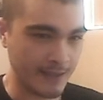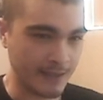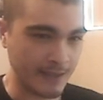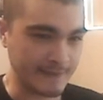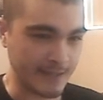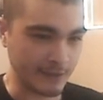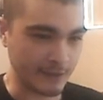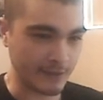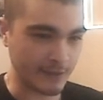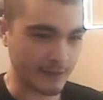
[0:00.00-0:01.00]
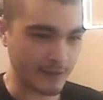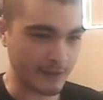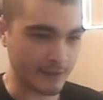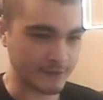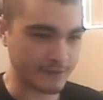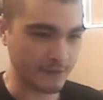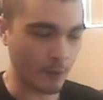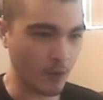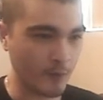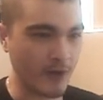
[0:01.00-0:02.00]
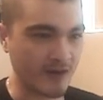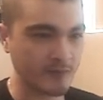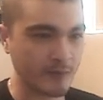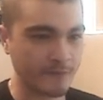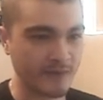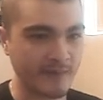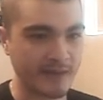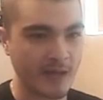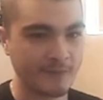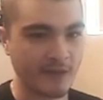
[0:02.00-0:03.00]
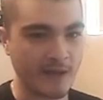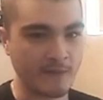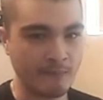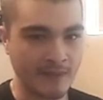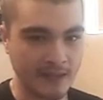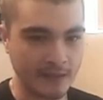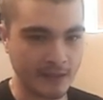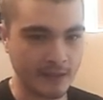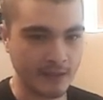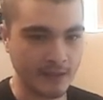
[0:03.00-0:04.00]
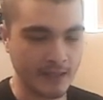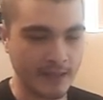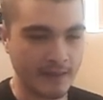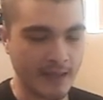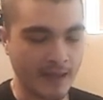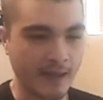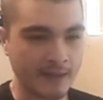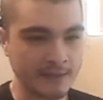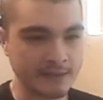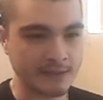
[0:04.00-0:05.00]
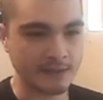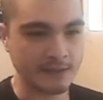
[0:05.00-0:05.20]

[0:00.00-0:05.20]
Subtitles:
in that the whole problem with From the Depths and the meta and